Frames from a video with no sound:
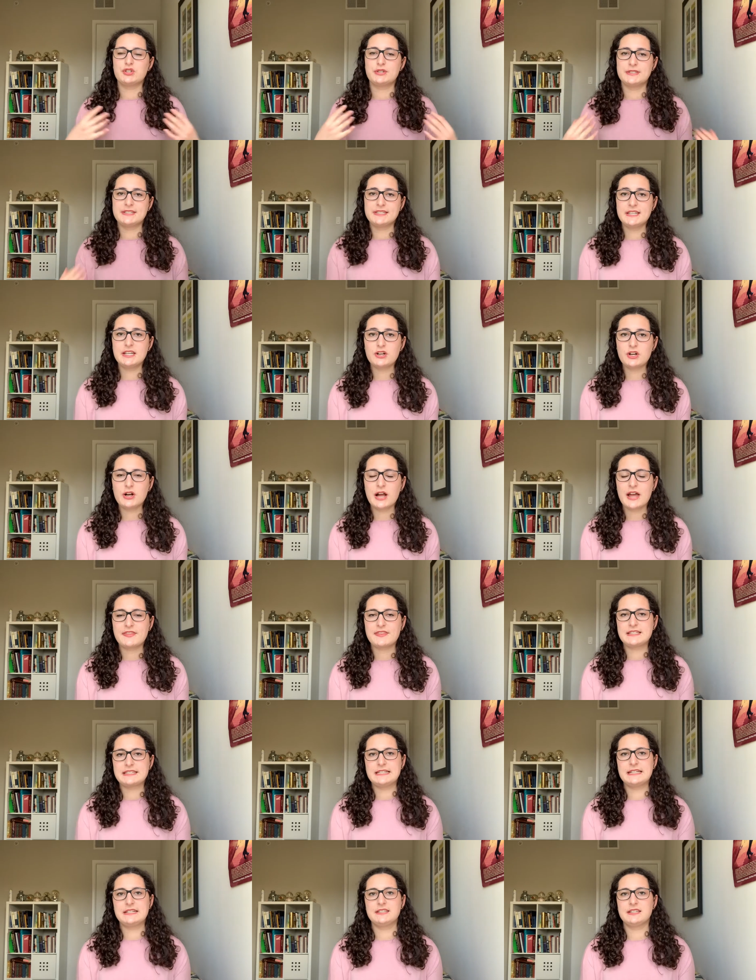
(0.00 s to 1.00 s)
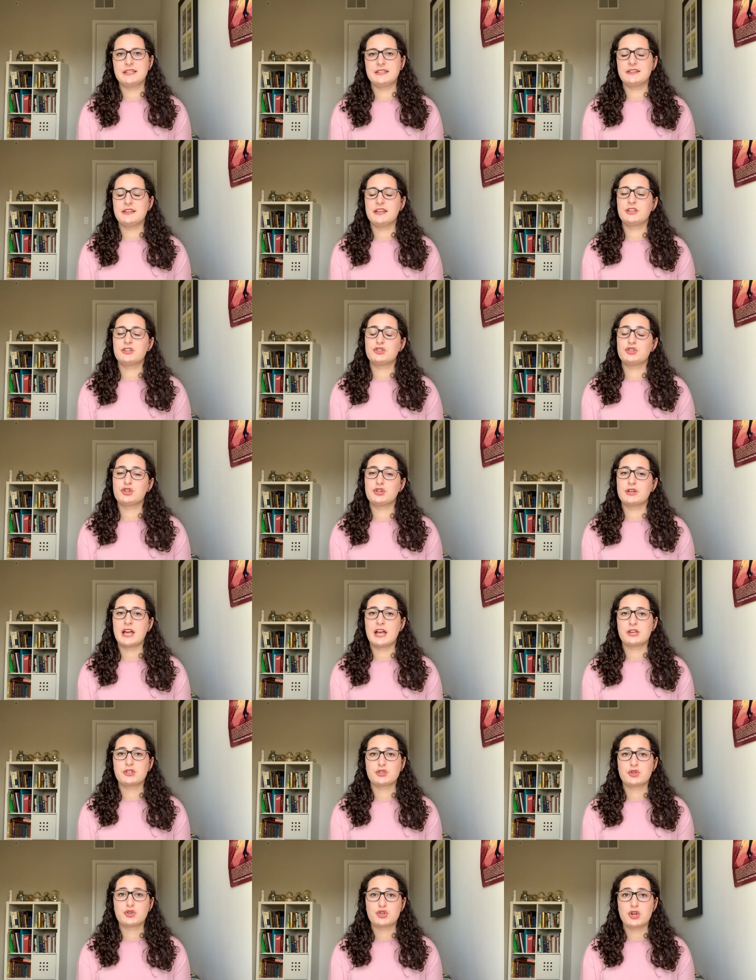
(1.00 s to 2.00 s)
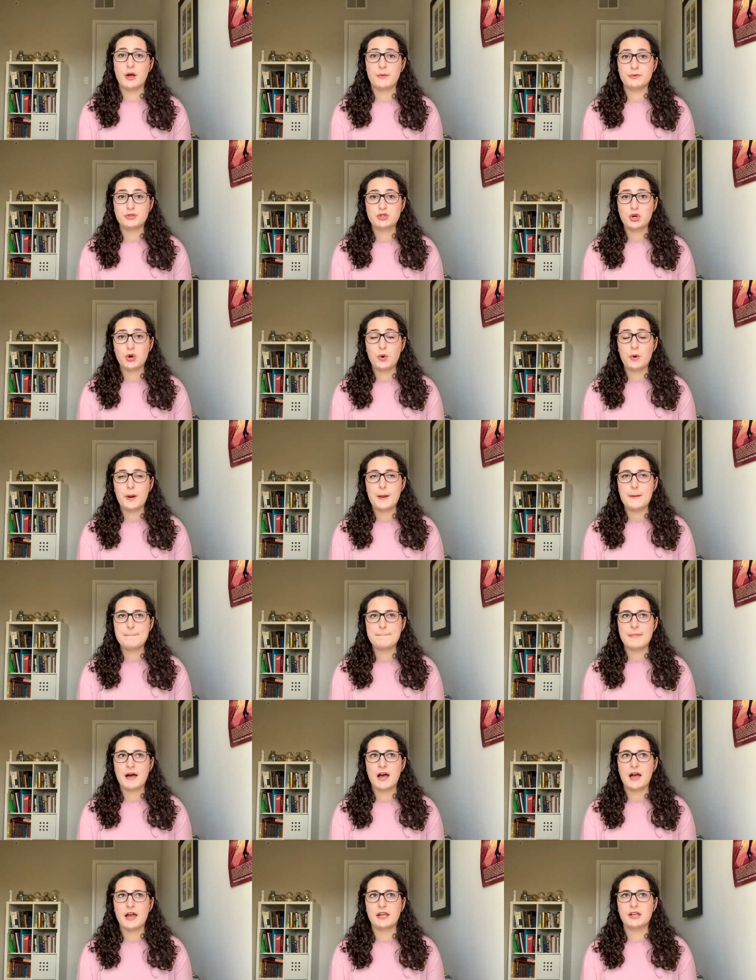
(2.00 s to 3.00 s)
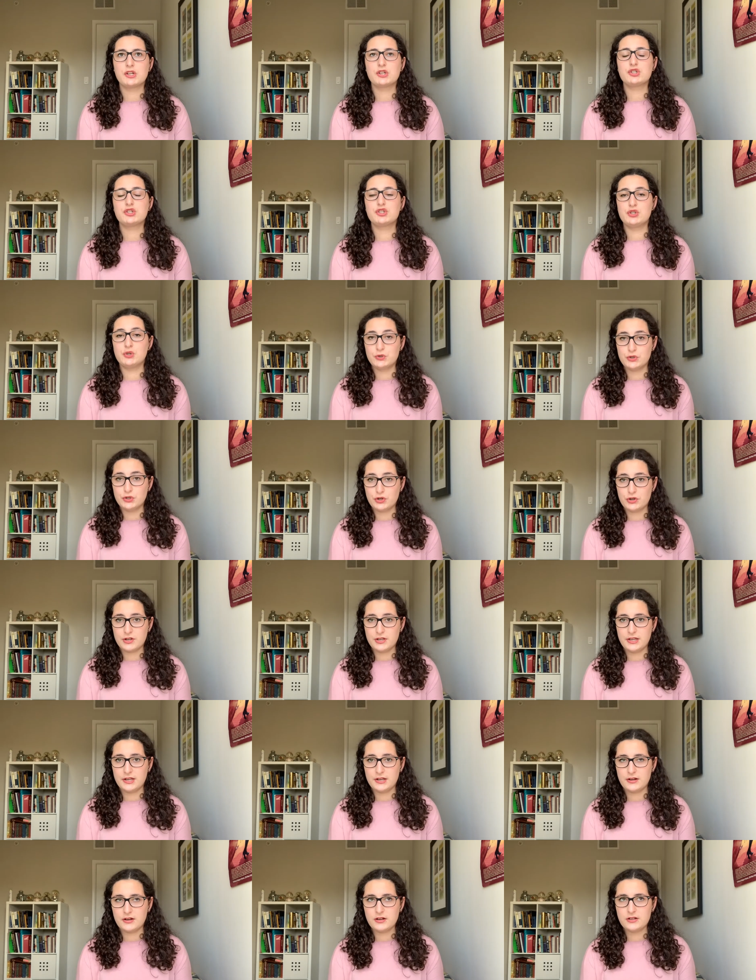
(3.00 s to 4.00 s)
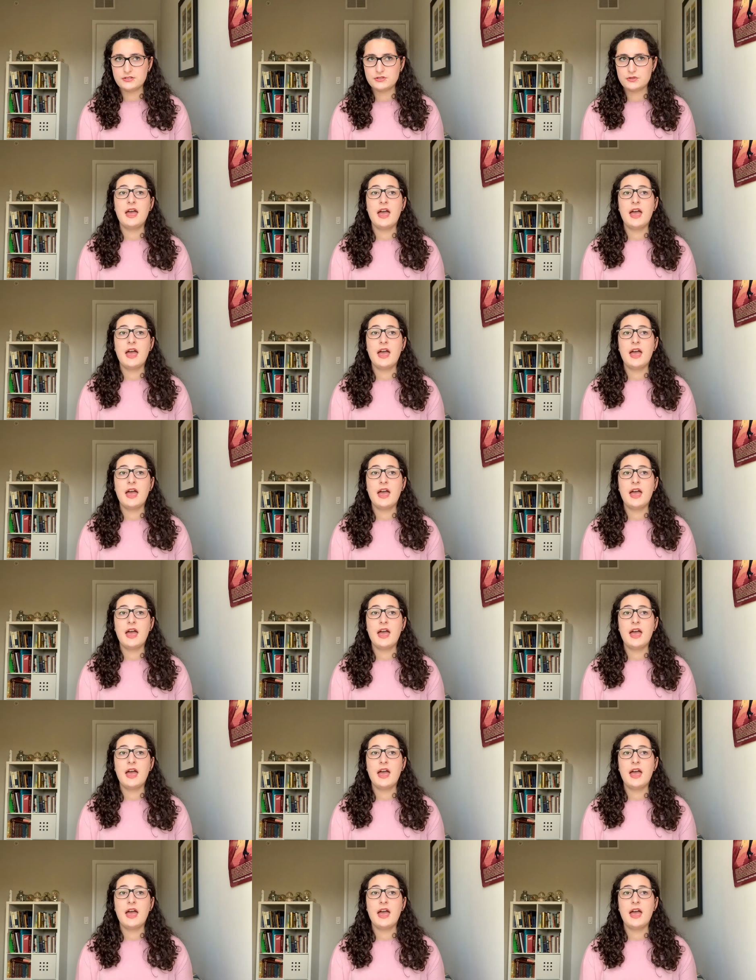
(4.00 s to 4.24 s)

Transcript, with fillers: see her at the C D N International Shabbaton my junior year.